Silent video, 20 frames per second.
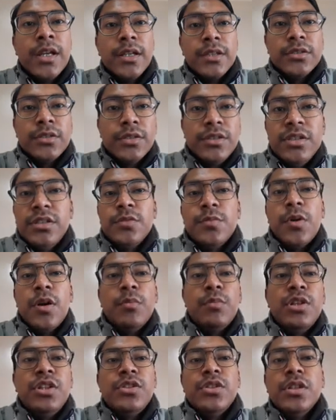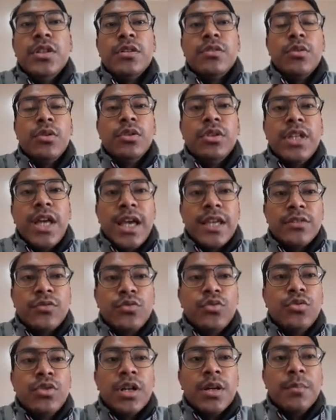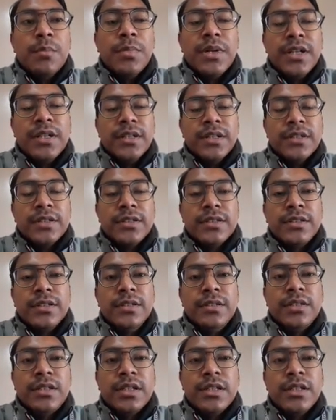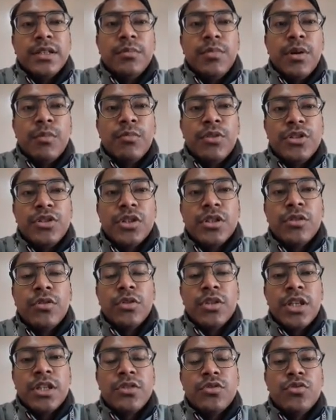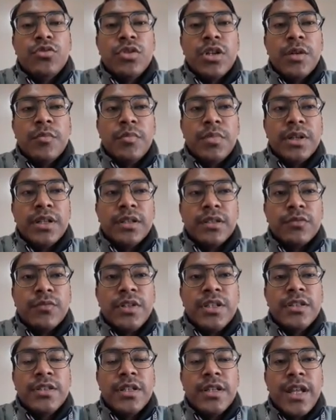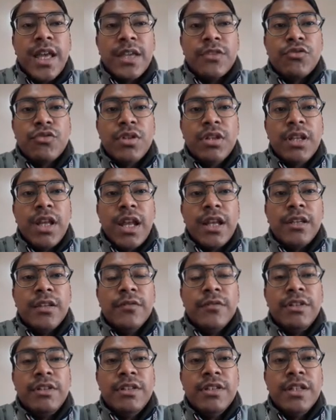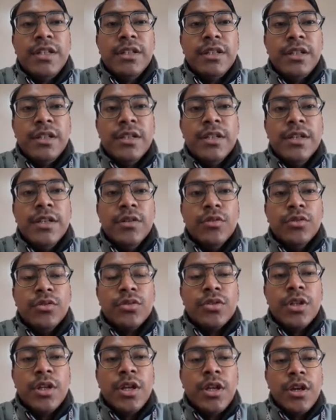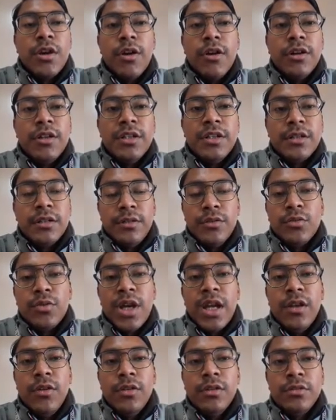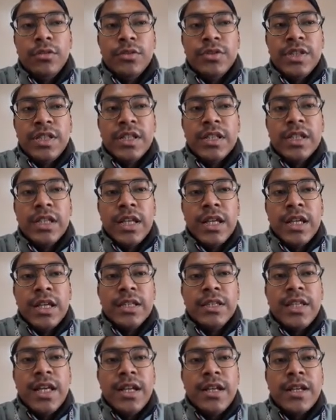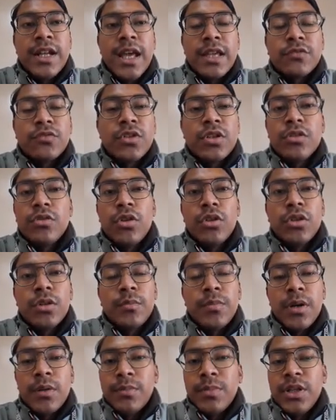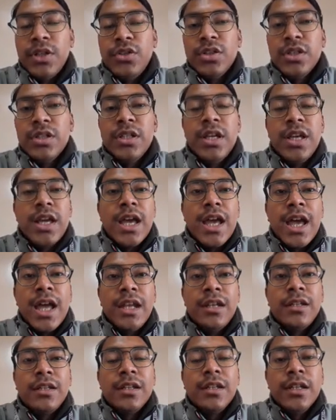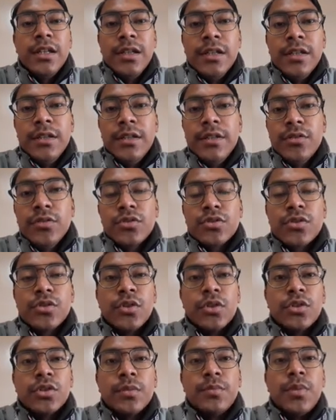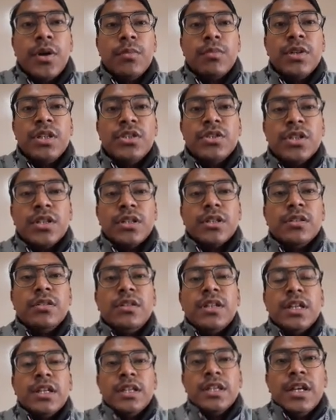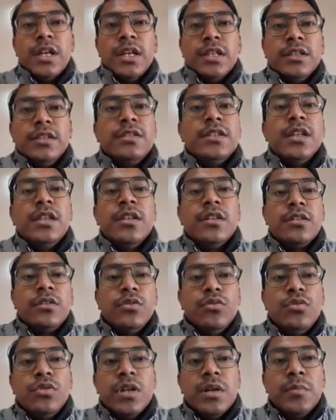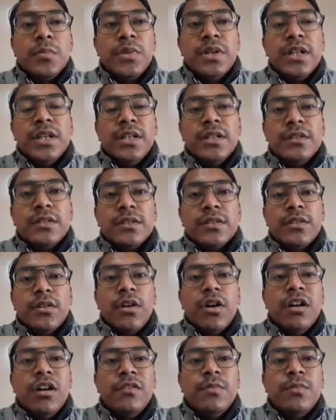So this population growth has two components. Okay, the population growth has two components. One is the natural and the one is the induced. Or you can also say that natural growth of population and induced growth of population. Okay, these are the two components of